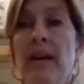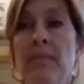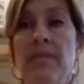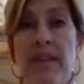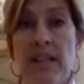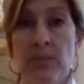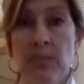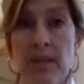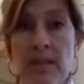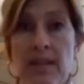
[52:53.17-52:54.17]
um, if
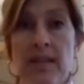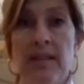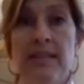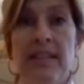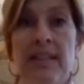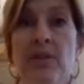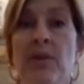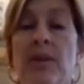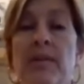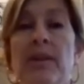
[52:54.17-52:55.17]
that's what is
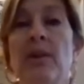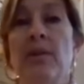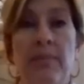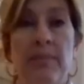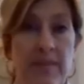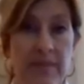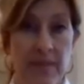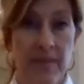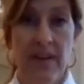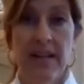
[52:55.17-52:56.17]
in your, you know,
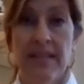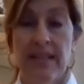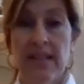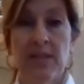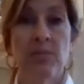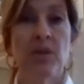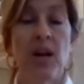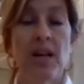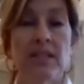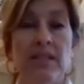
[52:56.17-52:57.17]
if you find that
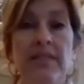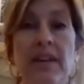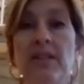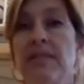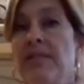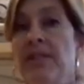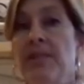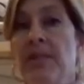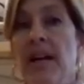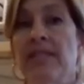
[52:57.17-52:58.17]
that's more cost effective
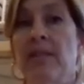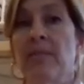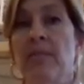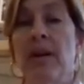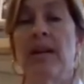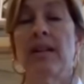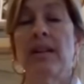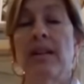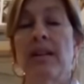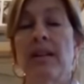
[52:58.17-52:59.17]
for you to have some uh,
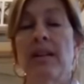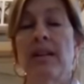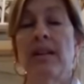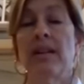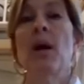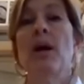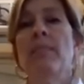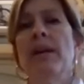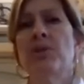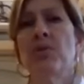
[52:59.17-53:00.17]
cuts of red meat,
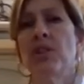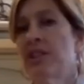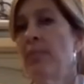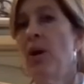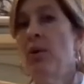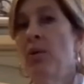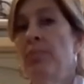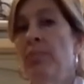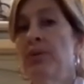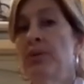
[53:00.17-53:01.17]
make sure it's small.